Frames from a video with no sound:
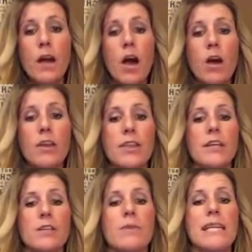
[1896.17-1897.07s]
are the
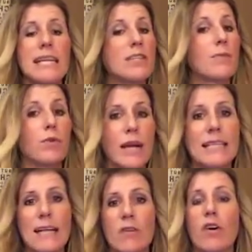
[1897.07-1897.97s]
things that we need to break
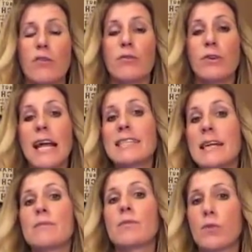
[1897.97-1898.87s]
down our food.
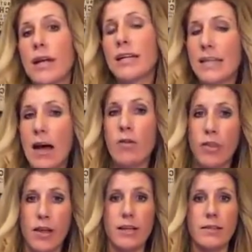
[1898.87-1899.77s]
Enzymes break down
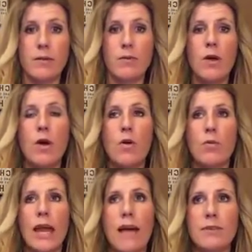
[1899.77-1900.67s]
things, and
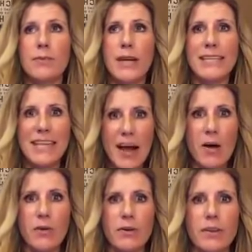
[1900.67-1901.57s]
we have to break
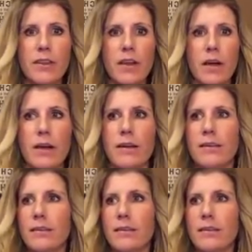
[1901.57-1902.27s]
down the